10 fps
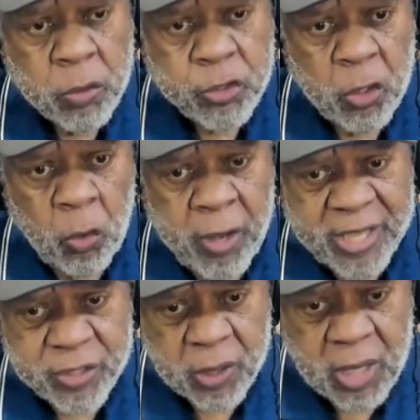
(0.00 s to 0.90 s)
so
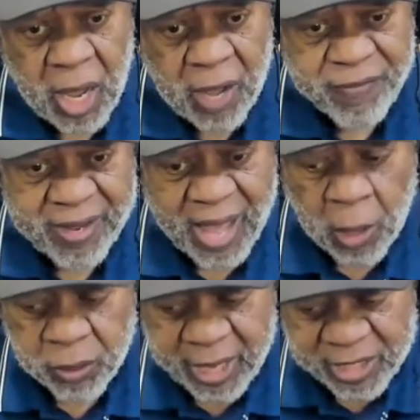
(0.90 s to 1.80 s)
as to carve that
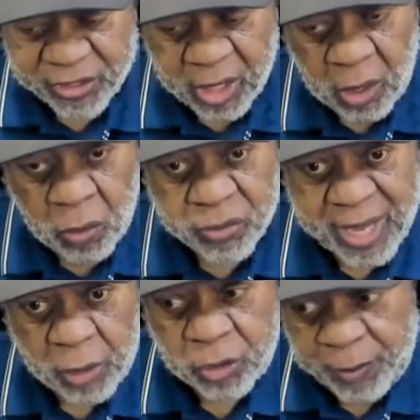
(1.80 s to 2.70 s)
out as their own
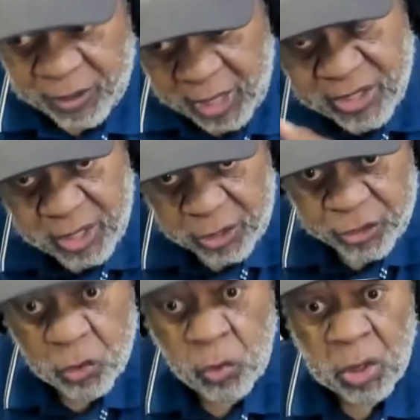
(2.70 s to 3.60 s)
township and then set the
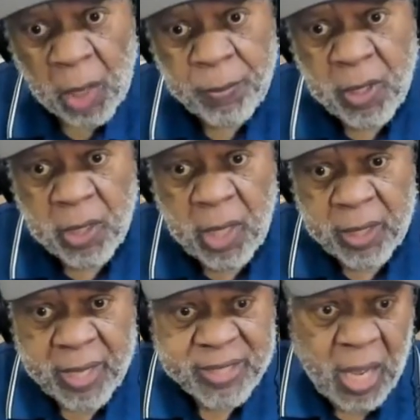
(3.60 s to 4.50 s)
school up
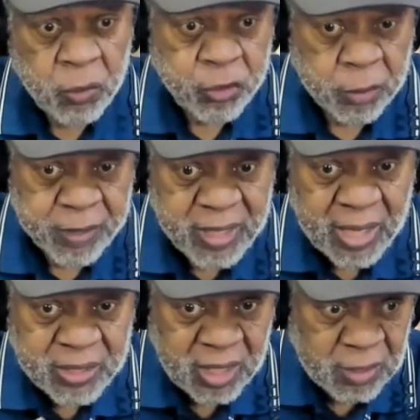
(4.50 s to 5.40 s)
in that township. They're
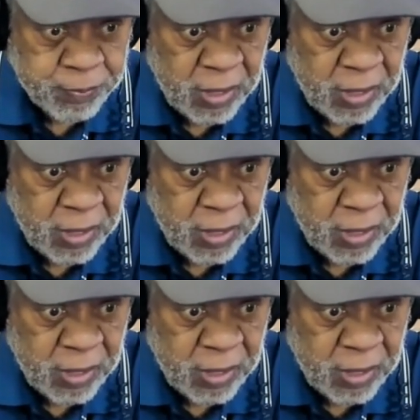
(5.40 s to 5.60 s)
not telling